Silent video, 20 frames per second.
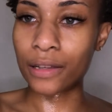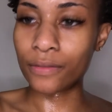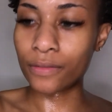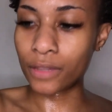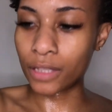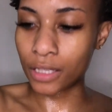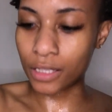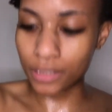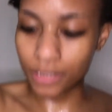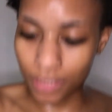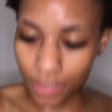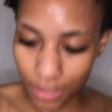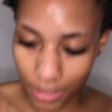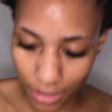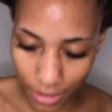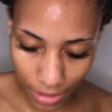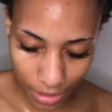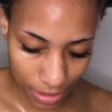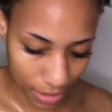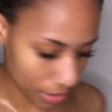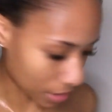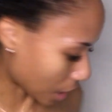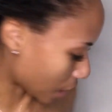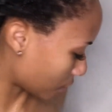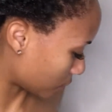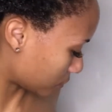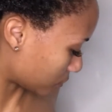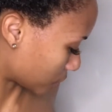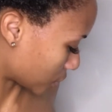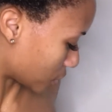the consistency is not
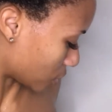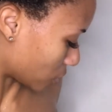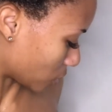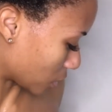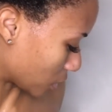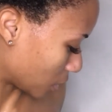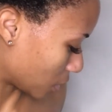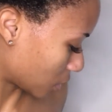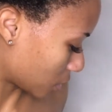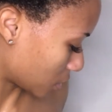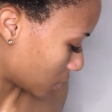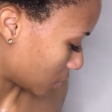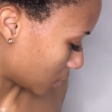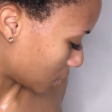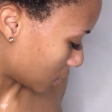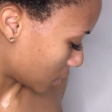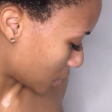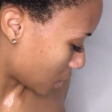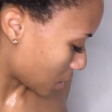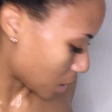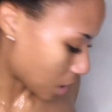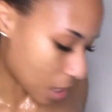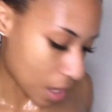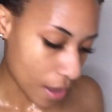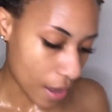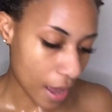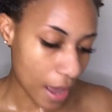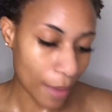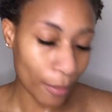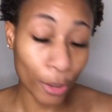very thick.
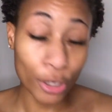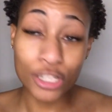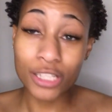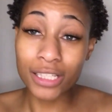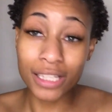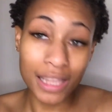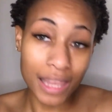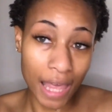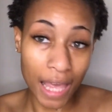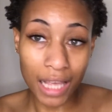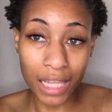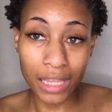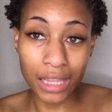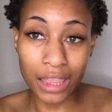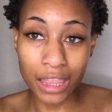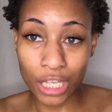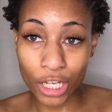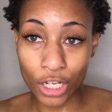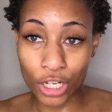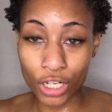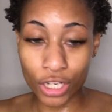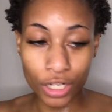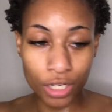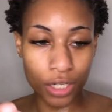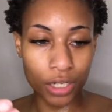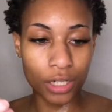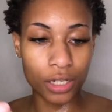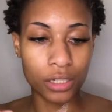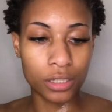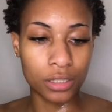I personally like thicker